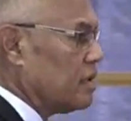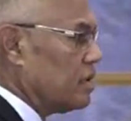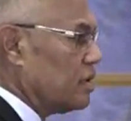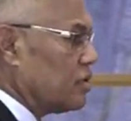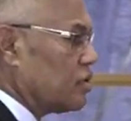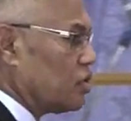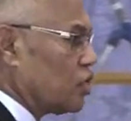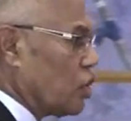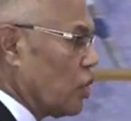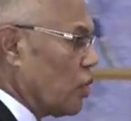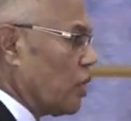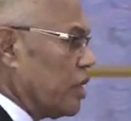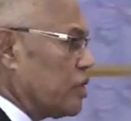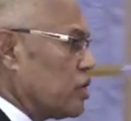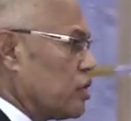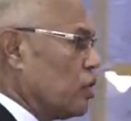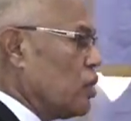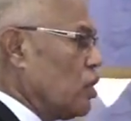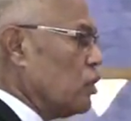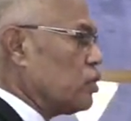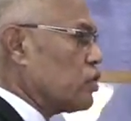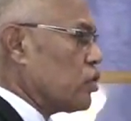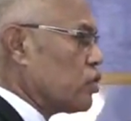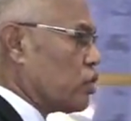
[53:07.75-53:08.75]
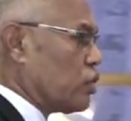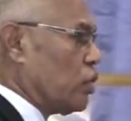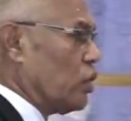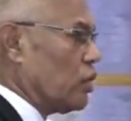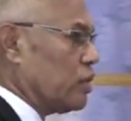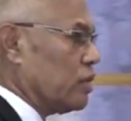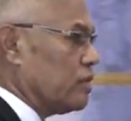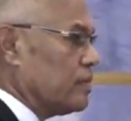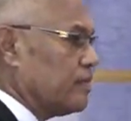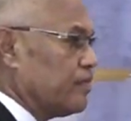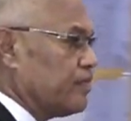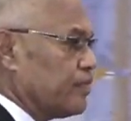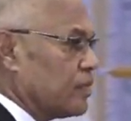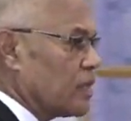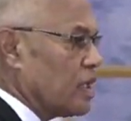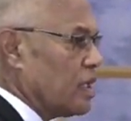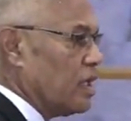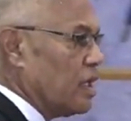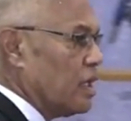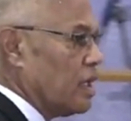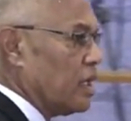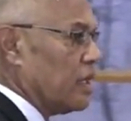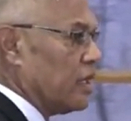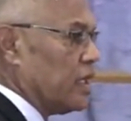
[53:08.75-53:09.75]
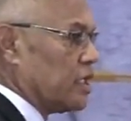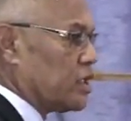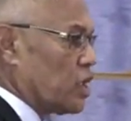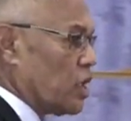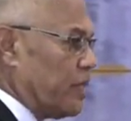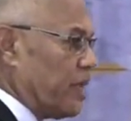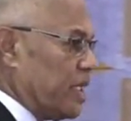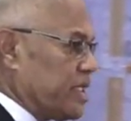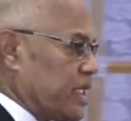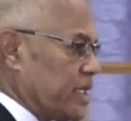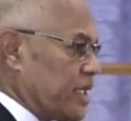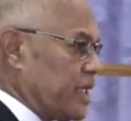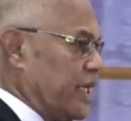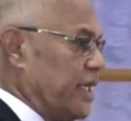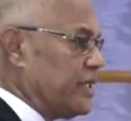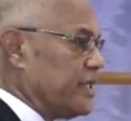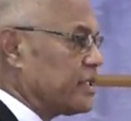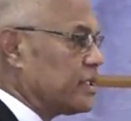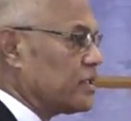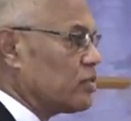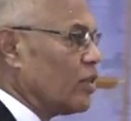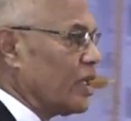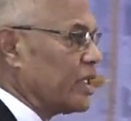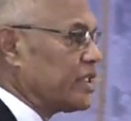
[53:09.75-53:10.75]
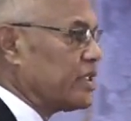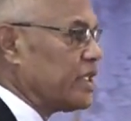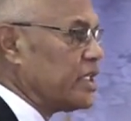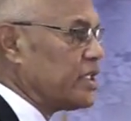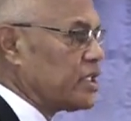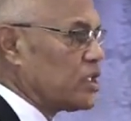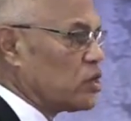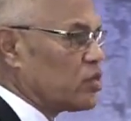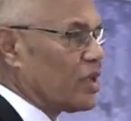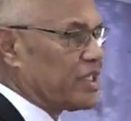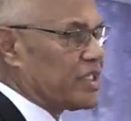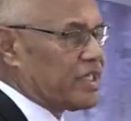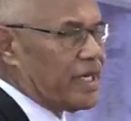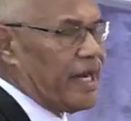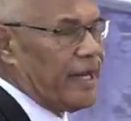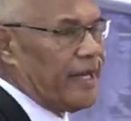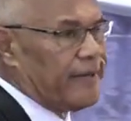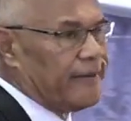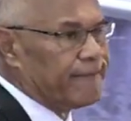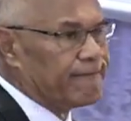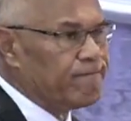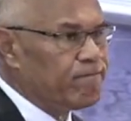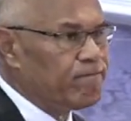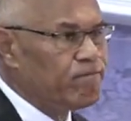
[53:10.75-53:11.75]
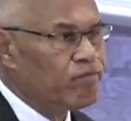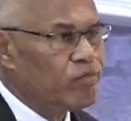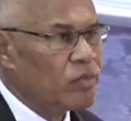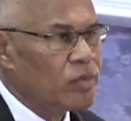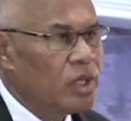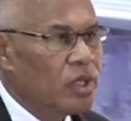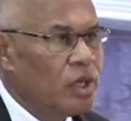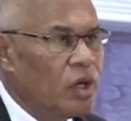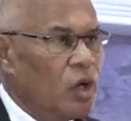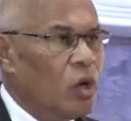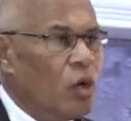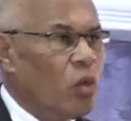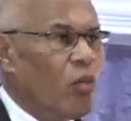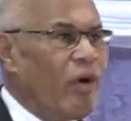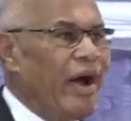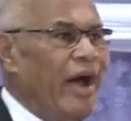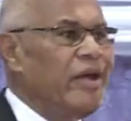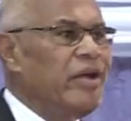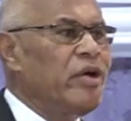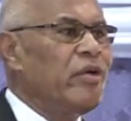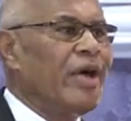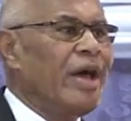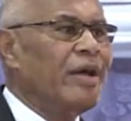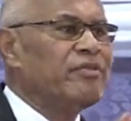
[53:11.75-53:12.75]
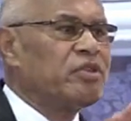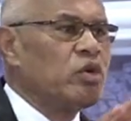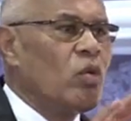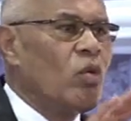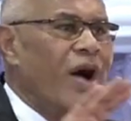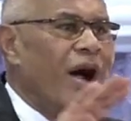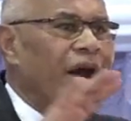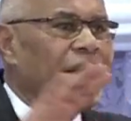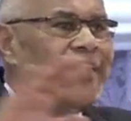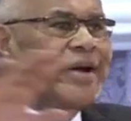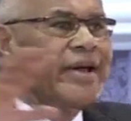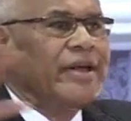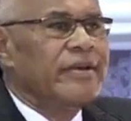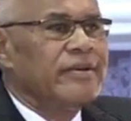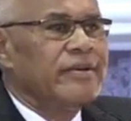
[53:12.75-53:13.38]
Children to go to school. That's your basic needs. What Jesus was saying. Why do we have to worry?